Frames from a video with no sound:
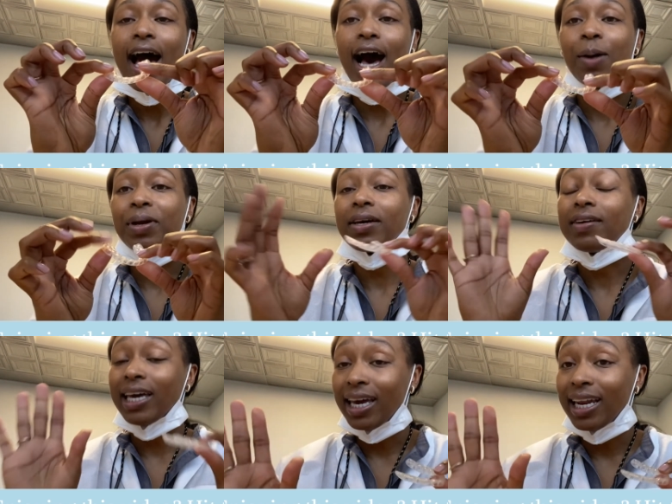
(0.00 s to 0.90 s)
Um, and
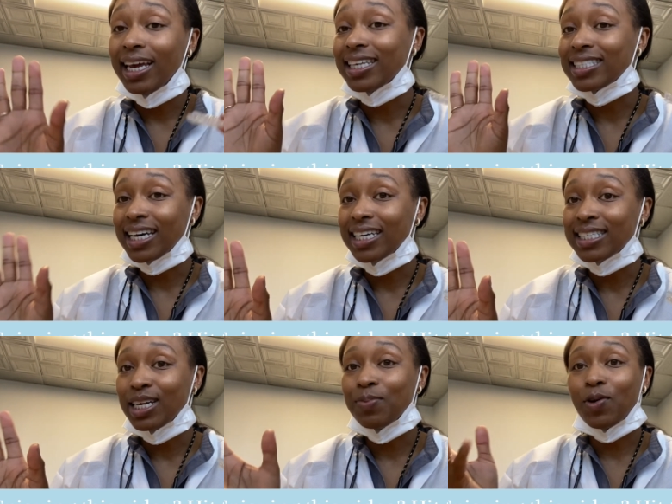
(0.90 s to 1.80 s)
again, it is
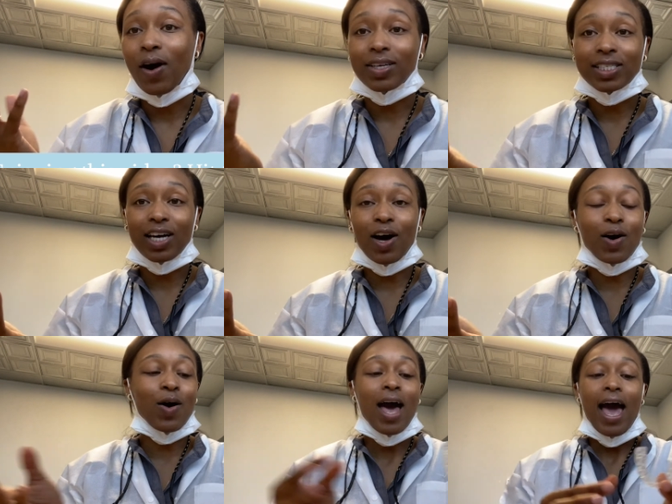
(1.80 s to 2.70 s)
custom. You all
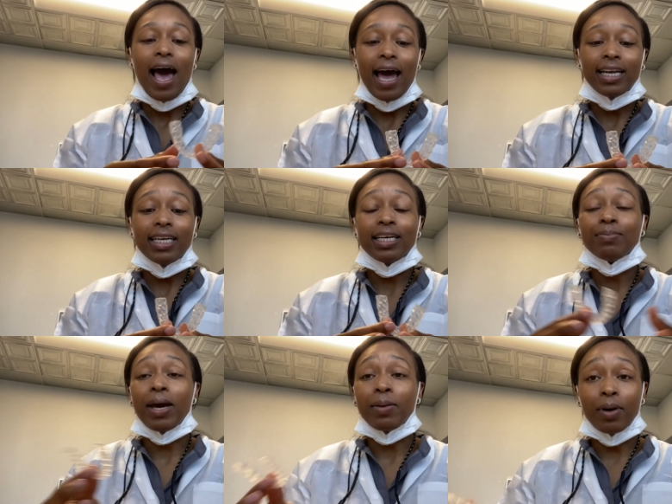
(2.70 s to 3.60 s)
saw I did
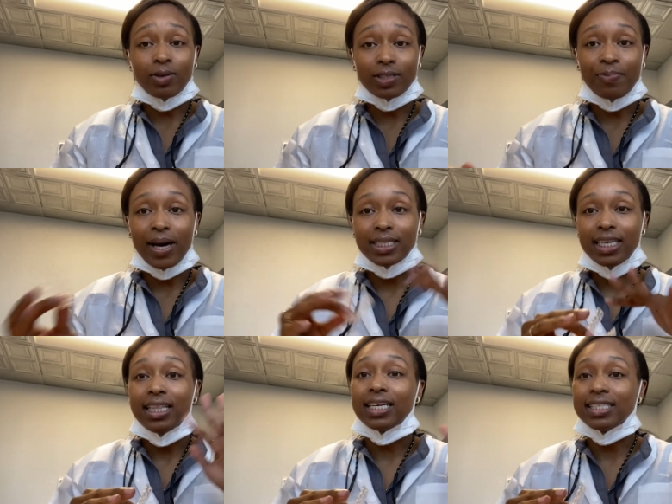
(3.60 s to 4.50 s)
make molds of my
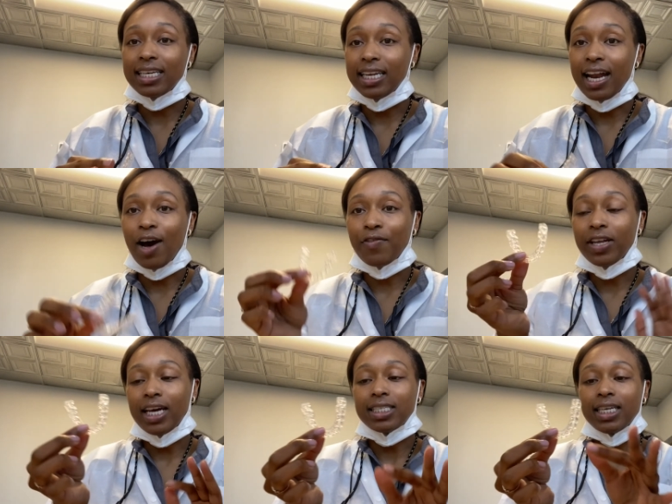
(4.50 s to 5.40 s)
teeth and send it off and
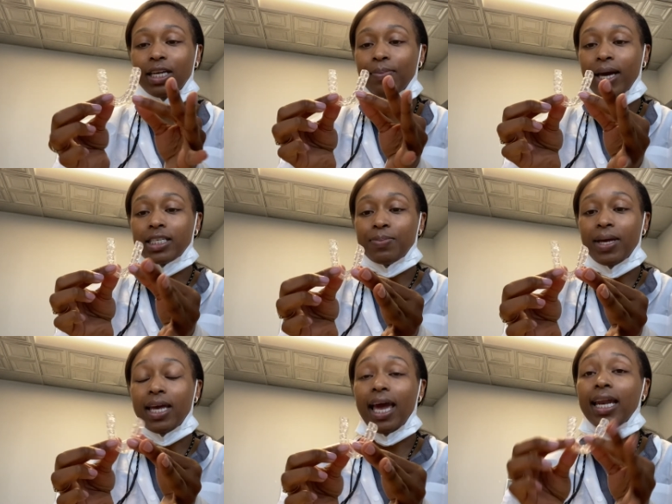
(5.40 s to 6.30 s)
they sent it back to
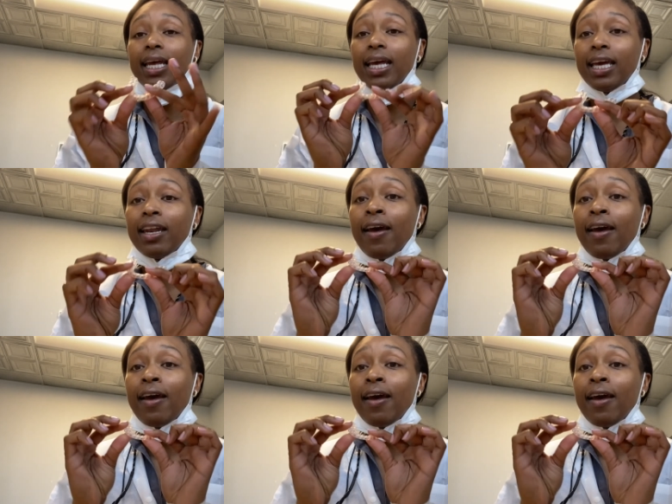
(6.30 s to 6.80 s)
me and it